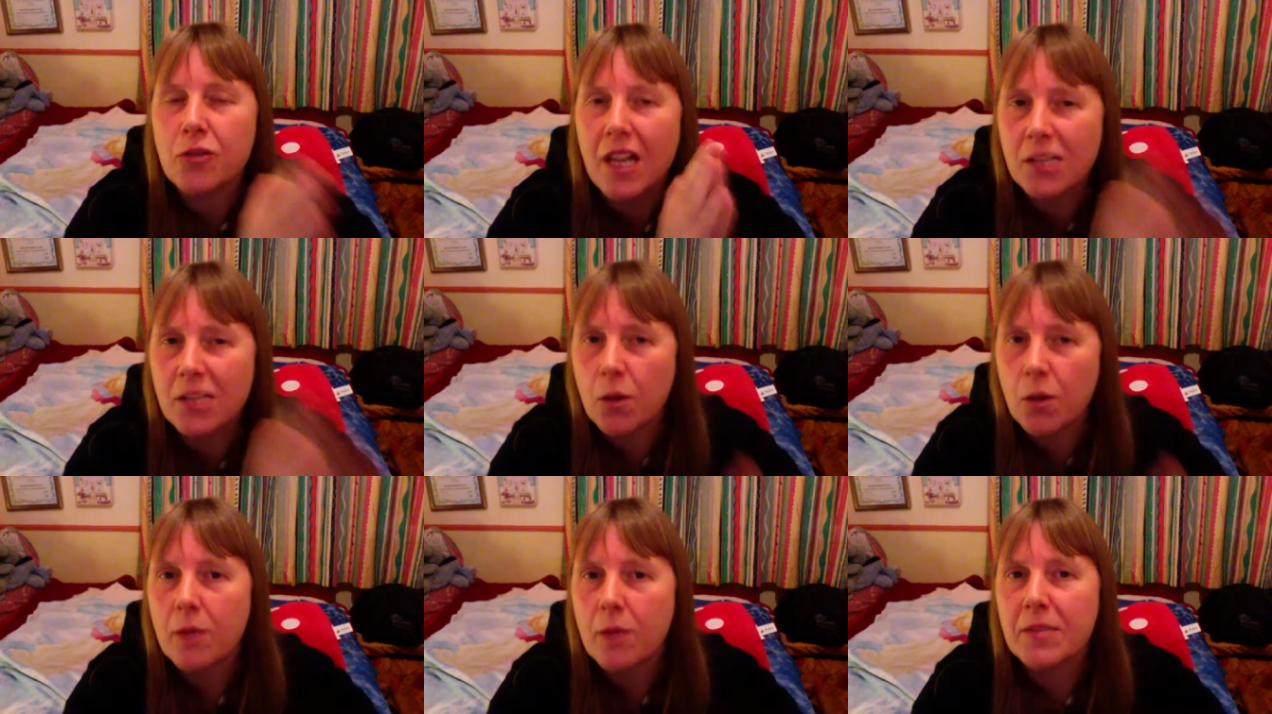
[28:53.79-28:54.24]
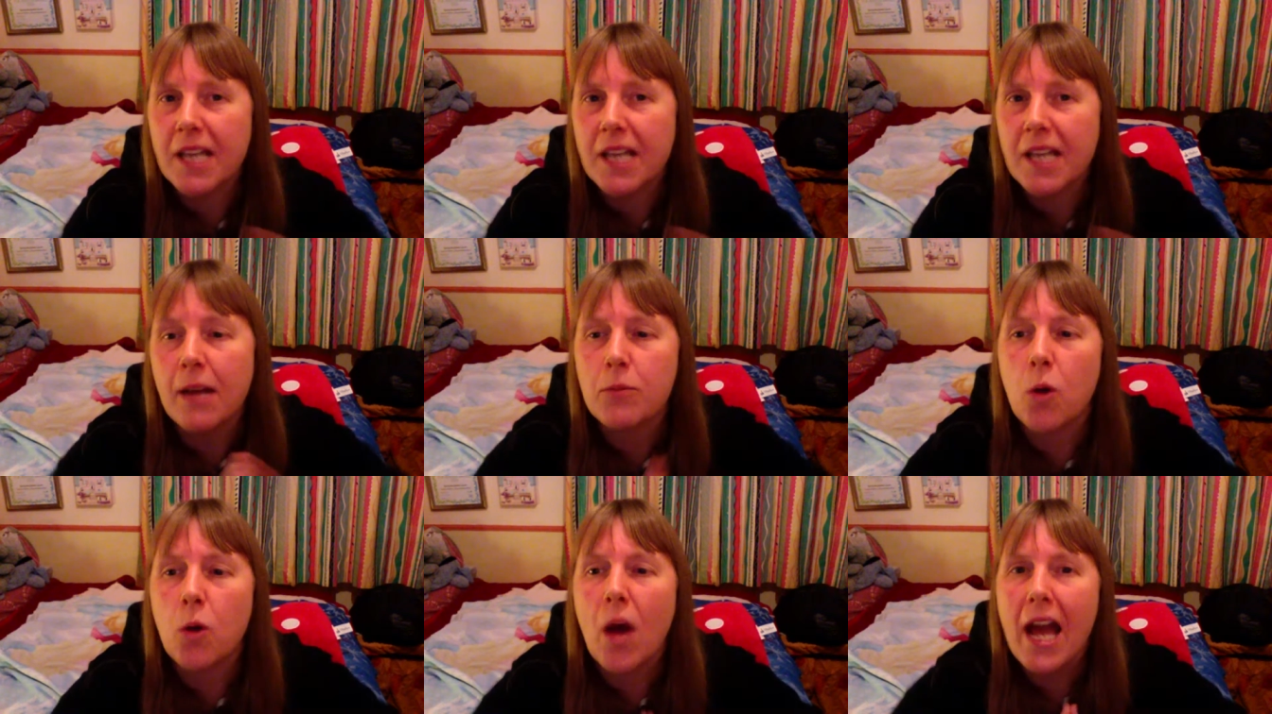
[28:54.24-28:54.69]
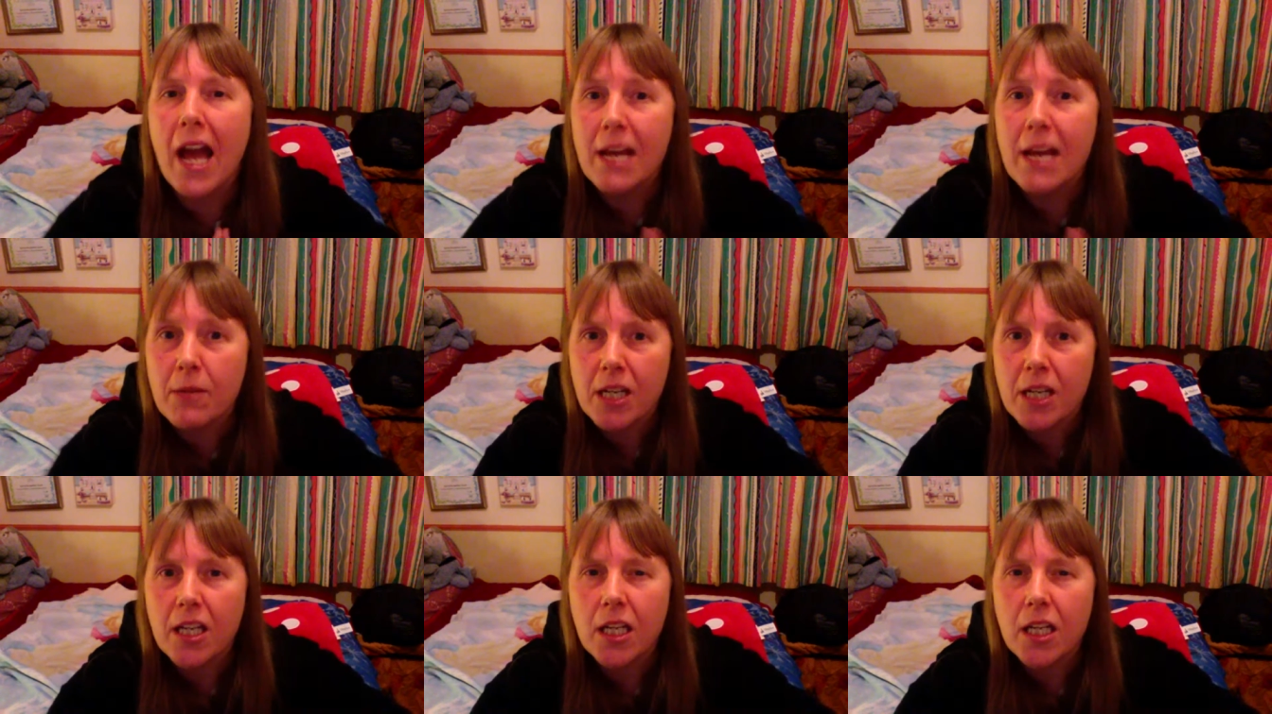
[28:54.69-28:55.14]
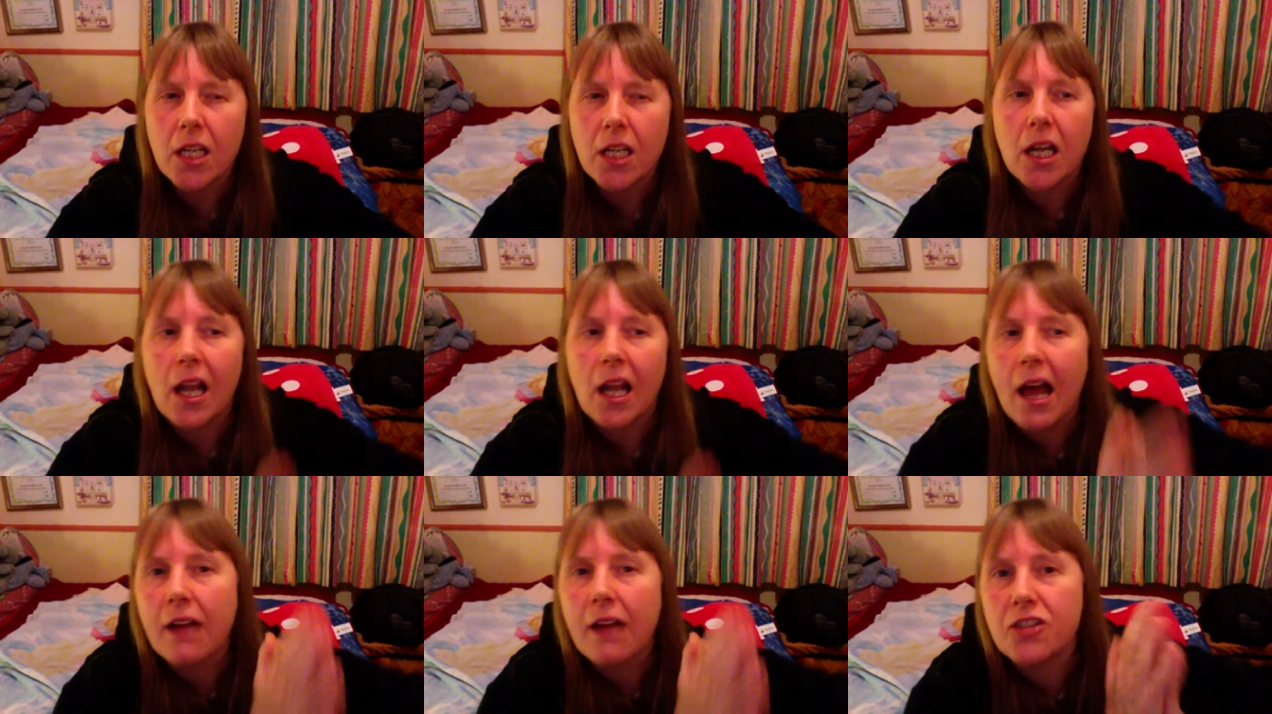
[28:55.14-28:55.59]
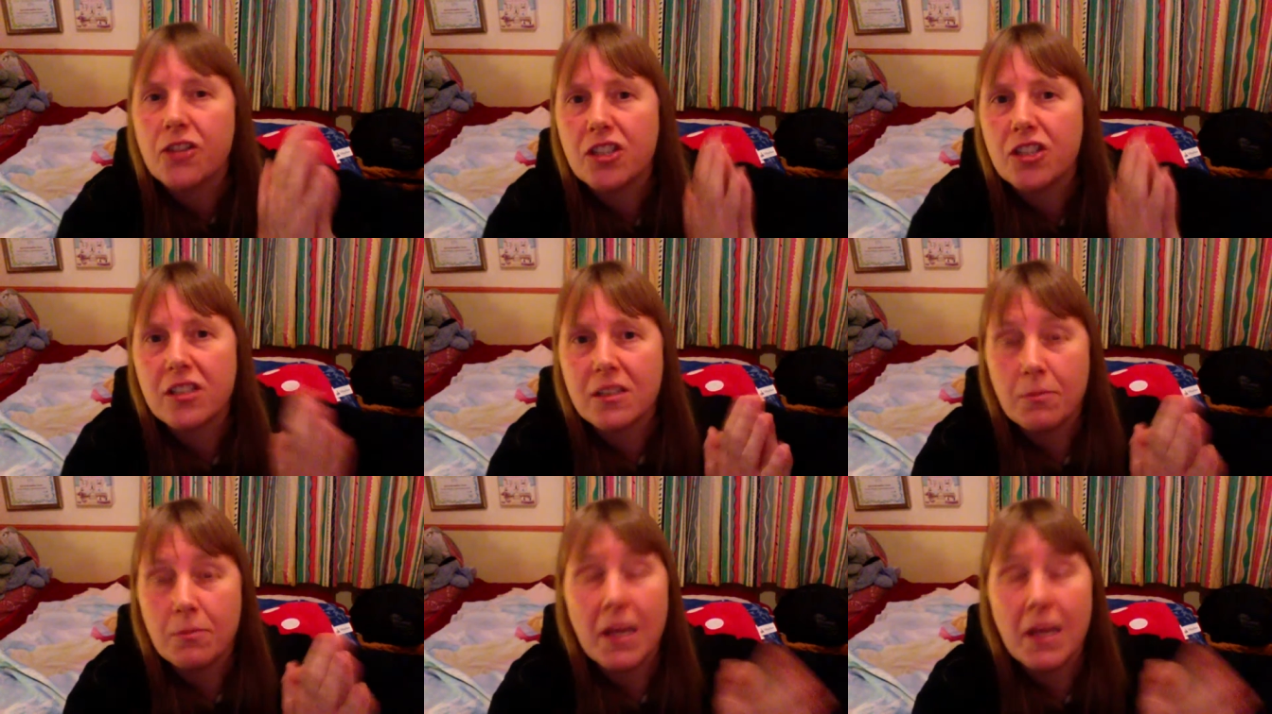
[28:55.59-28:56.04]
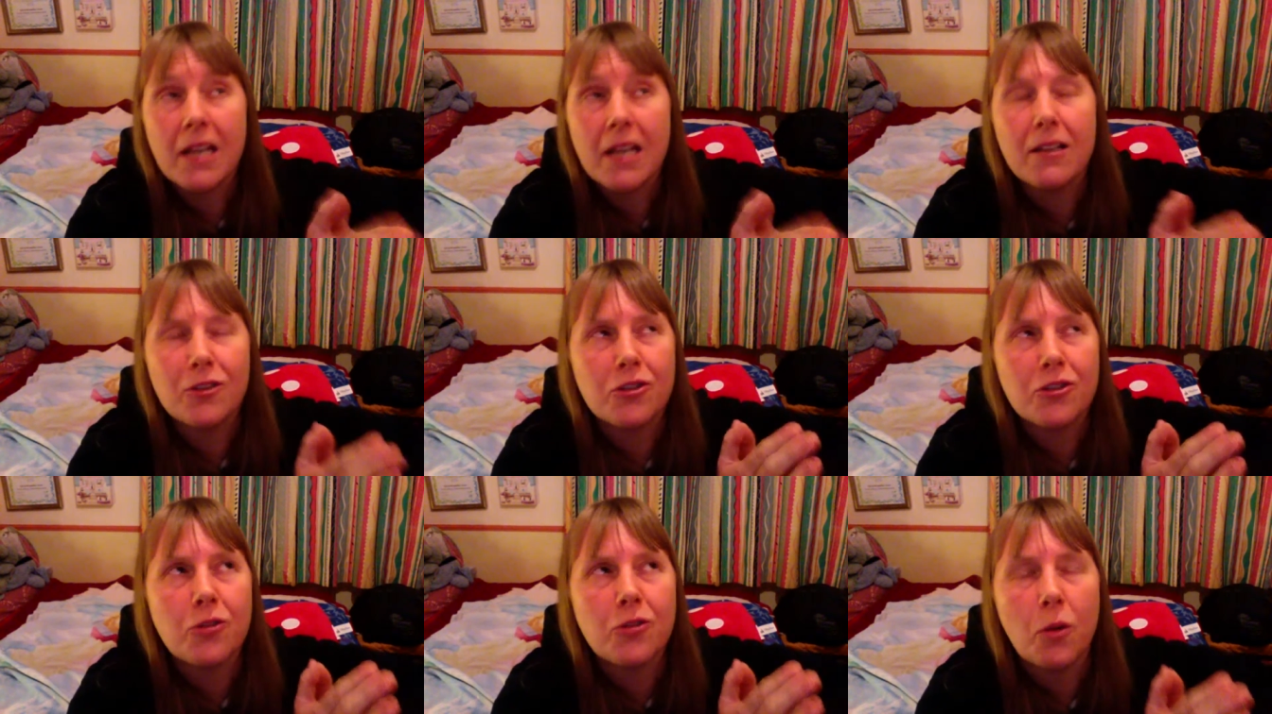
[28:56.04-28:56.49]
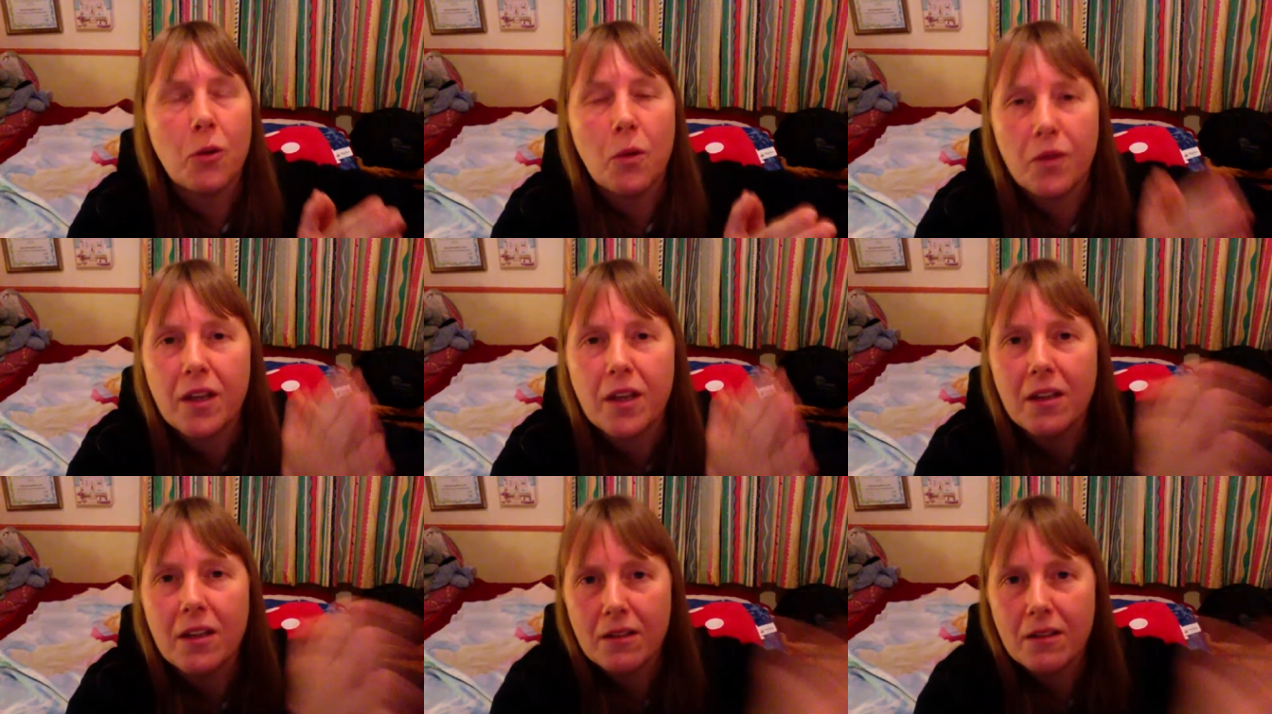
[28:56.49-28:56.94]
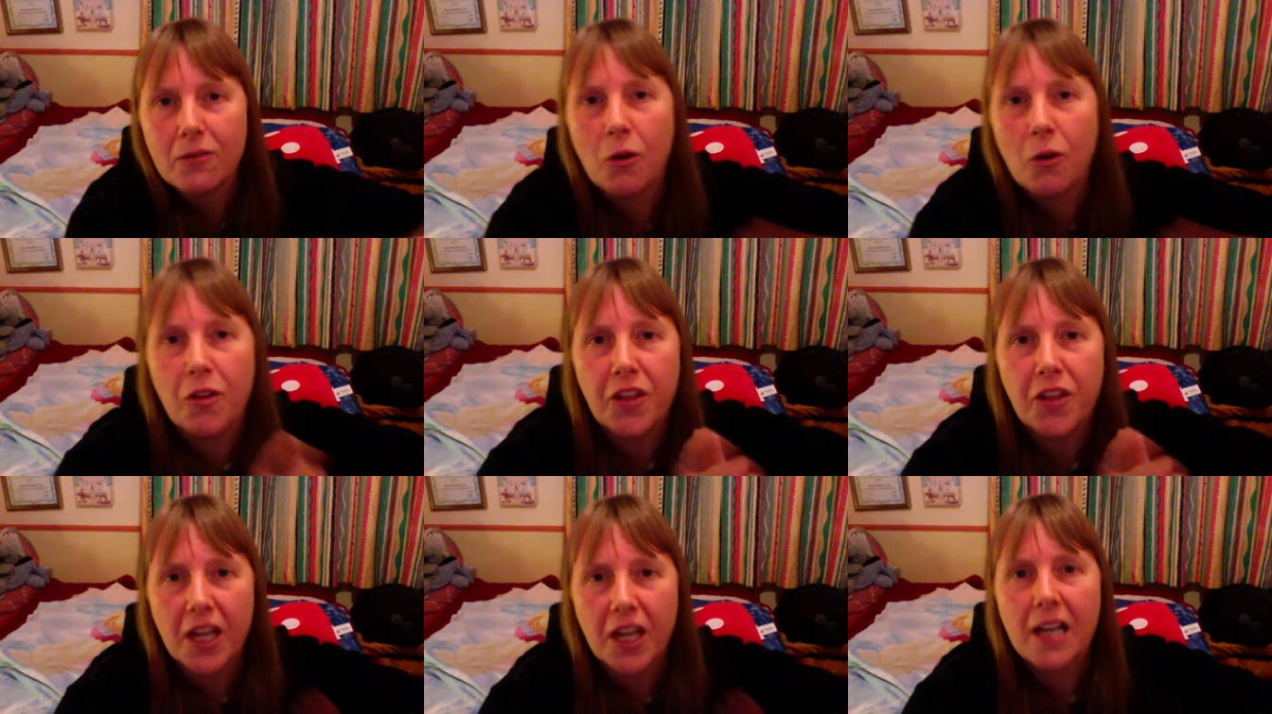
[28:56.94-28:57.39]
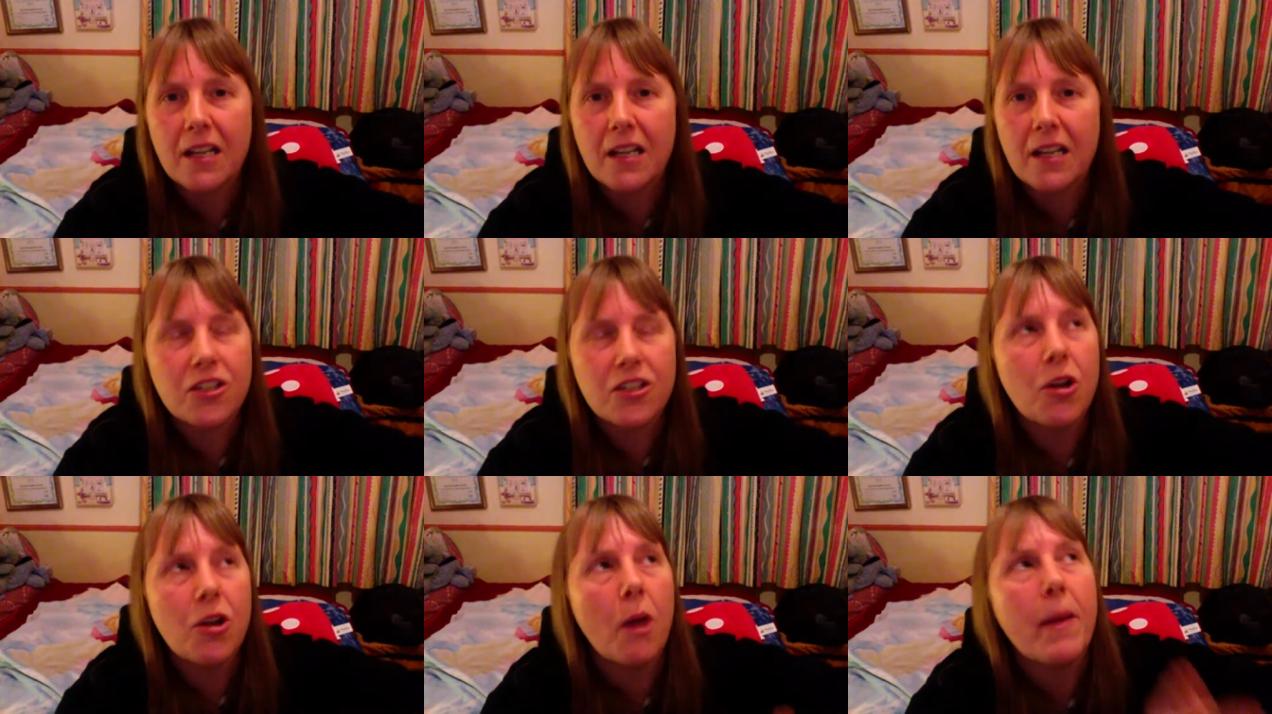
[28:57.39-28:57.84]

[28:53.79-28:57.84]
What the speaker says: That's why I'm saying I'm not aiming at you, Claire, just to make sure that you're not thinking it's you.